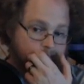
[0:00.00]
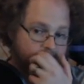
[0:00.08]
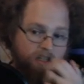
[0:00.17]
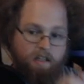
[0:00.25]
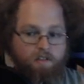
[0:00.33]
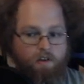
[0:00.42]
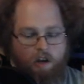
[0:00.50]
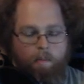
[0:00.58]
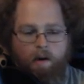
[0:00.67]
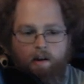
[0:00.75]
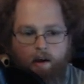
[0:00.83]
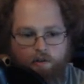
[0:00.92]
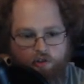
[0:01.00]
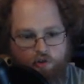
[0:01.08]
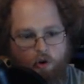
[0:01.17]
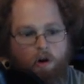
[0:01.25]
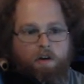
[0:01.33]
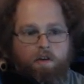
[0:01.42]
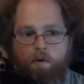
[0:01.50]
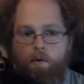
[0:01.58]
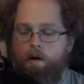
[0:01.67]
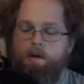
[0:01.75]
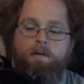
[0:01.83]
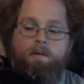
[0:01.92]
Then they talk about how strong you
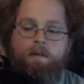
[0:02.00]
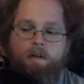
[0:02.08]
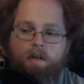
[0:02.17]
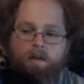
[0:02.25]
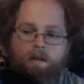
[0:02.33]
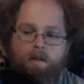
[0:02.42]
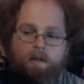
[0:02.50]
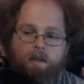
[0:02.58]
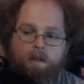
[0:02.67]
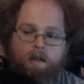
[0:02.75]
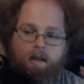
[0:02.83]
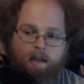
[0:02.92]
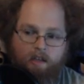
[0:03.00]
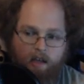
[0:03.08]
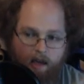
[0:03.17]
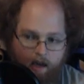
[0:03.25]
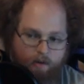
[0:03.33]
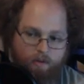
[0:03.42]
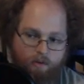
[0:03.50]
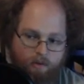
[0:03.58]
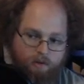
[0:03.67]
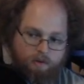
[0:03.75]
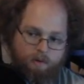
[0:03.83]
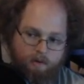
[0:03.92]
are, and you can't go through
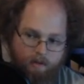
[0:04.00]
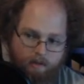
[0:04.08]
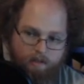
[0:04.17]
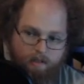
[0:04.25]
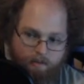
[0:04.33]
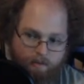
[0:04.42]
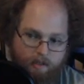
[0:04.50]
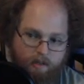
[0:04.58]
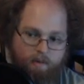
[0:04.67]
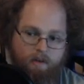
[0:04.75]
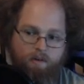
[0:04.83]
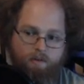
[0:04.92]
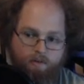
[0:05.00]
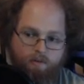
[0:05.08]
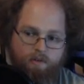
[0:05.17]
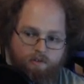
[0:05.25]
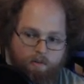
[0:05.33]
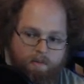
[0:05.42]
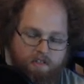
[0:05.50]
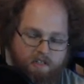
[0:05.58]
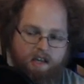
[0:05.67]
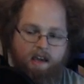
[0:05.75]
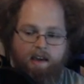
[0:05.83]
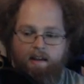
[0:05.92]
the door. You really want to go through the door, but you
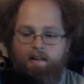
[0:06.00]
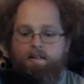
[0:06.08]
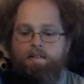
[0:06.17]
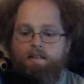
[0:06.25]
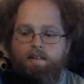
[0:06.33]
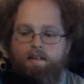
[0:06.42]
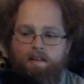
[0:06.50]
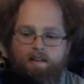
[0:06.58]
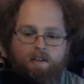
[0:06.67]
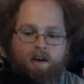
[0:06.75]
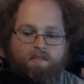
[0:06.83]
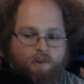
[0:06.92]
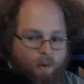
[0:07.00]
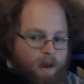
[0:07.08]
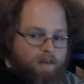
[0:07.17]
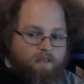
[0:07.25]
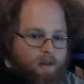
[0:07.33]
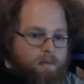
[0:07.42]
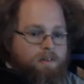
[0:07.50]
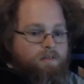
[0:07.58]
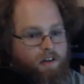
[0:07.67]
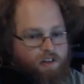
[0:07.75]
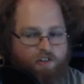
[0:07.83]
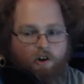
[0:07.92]
can't. And you have to wait for them to
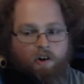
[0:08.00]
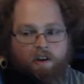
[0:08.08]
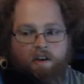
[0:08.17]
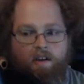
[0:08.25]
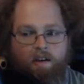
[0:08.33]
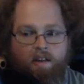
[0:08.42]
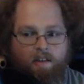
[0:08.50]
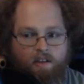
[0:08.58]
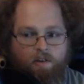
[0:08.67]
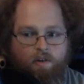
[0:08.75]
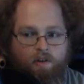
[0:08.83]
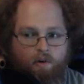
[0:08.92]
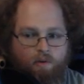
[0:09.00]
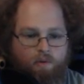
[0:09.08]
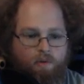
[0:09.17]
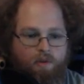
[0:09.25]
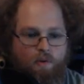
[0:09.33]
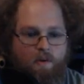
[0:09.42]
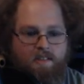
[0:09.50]
finish talking, and then you can go through the door.